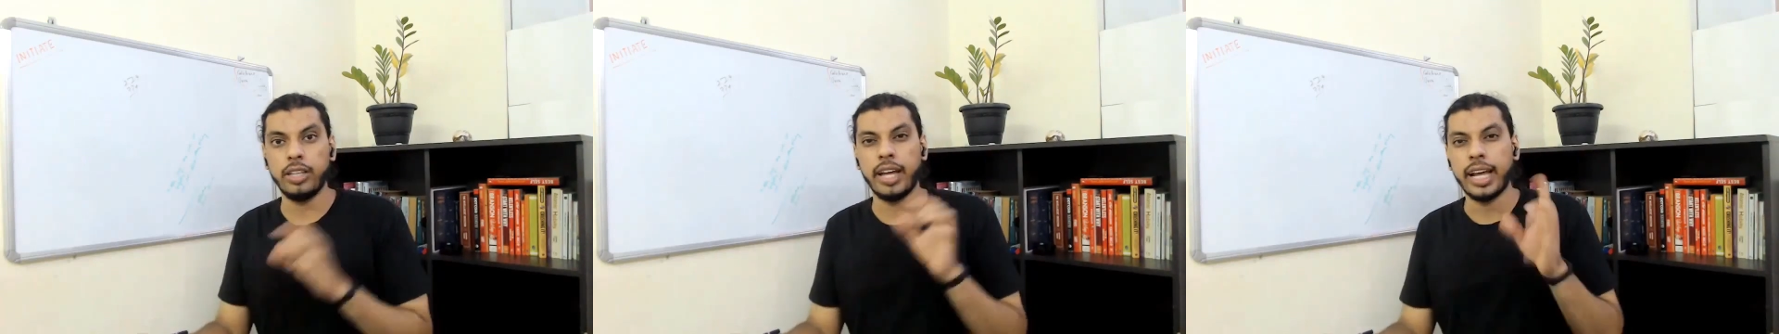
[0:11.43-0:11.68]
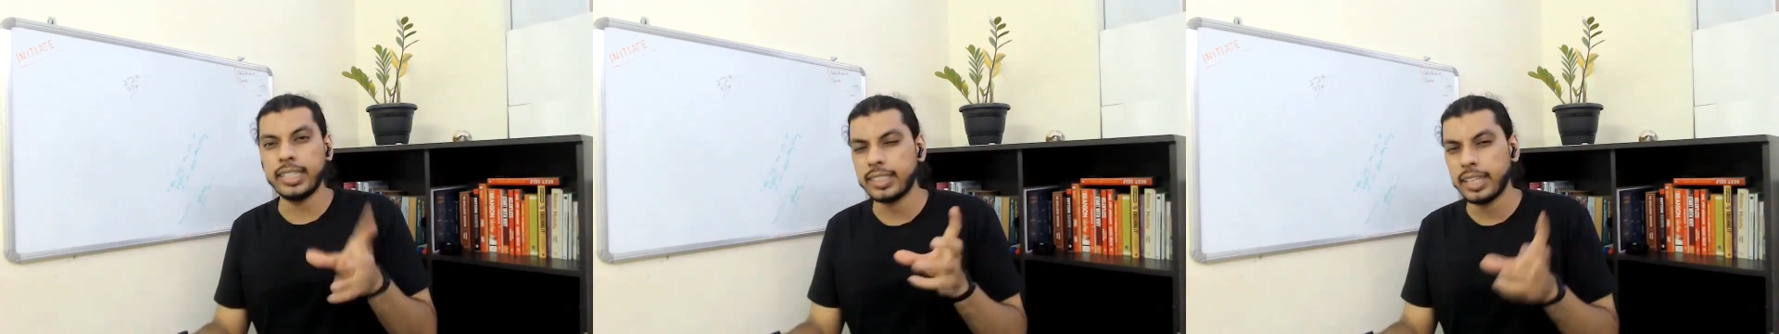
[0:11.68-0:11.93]

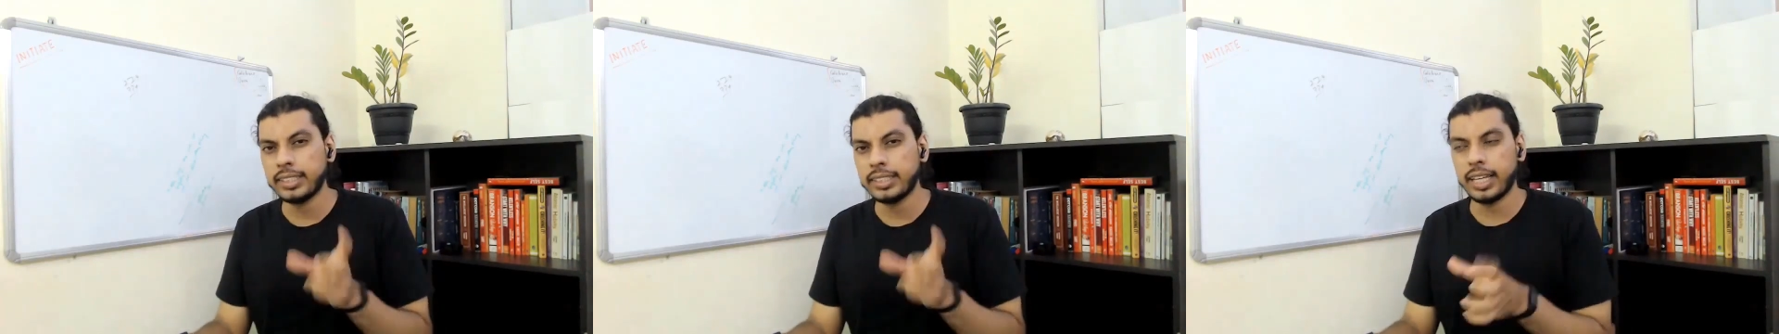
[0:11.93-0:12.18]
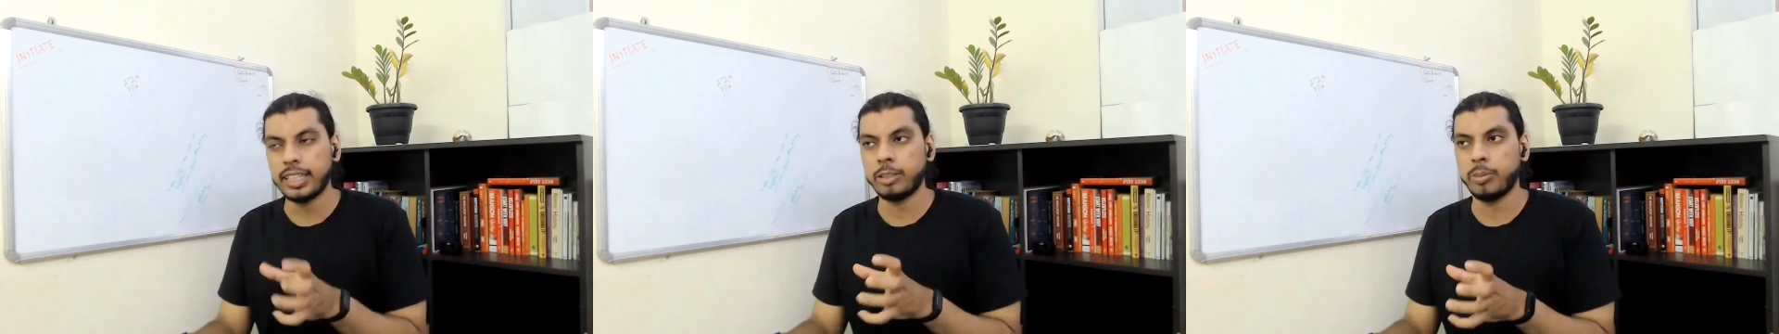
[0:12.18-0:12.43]
the
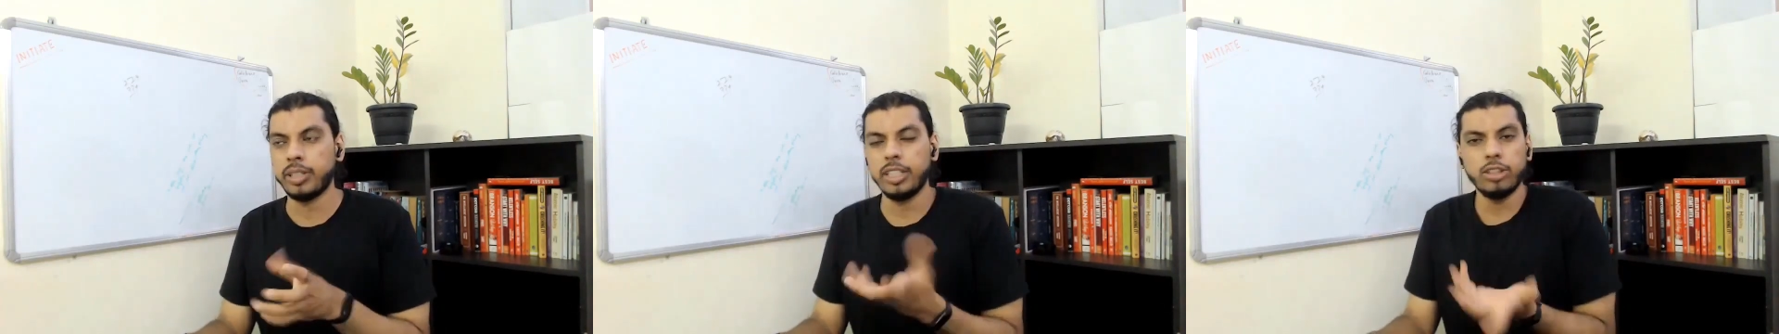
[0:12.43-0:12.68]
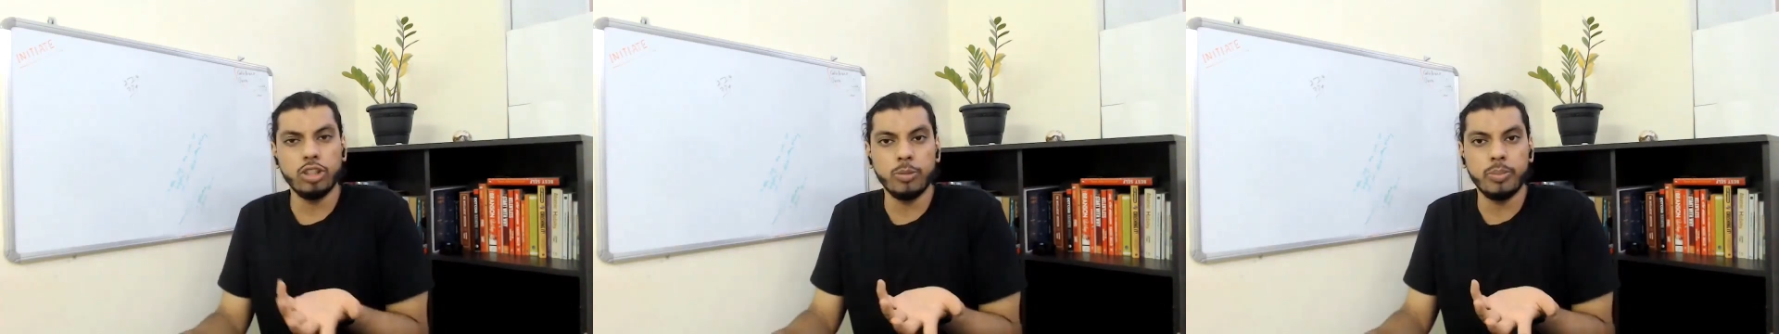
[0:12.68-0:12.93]
SSS method
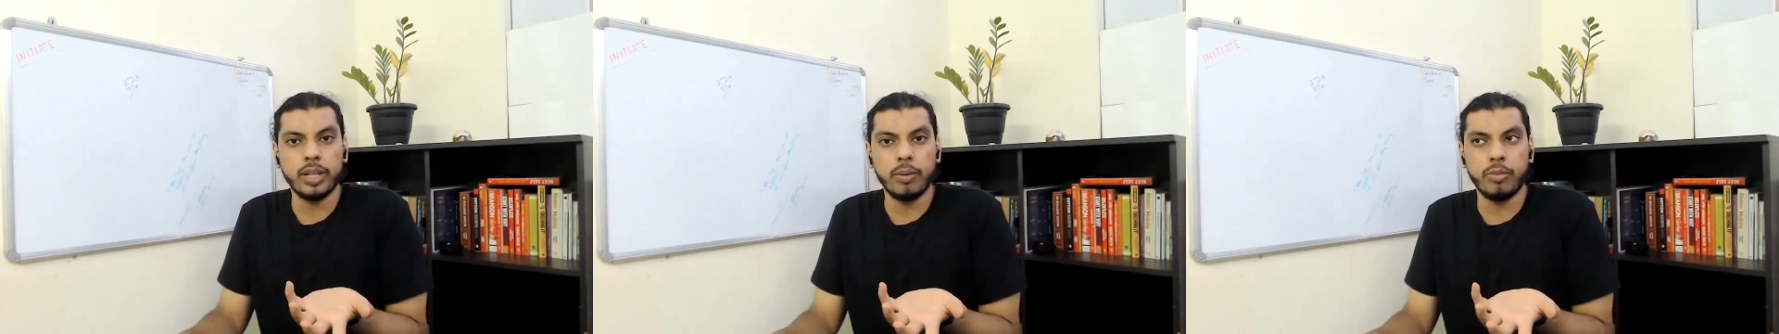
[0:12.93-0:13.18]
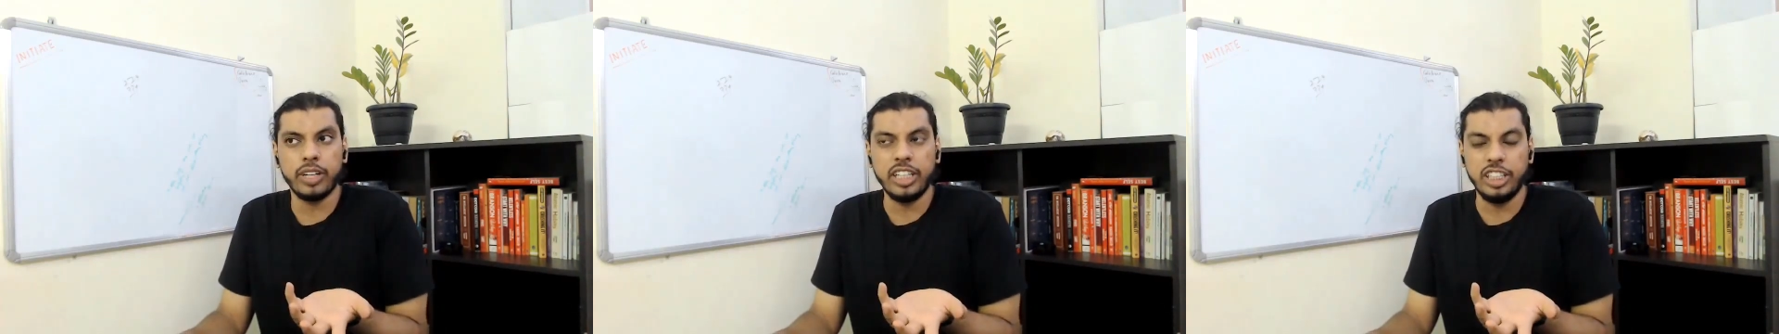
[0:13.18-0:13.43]
is going to become very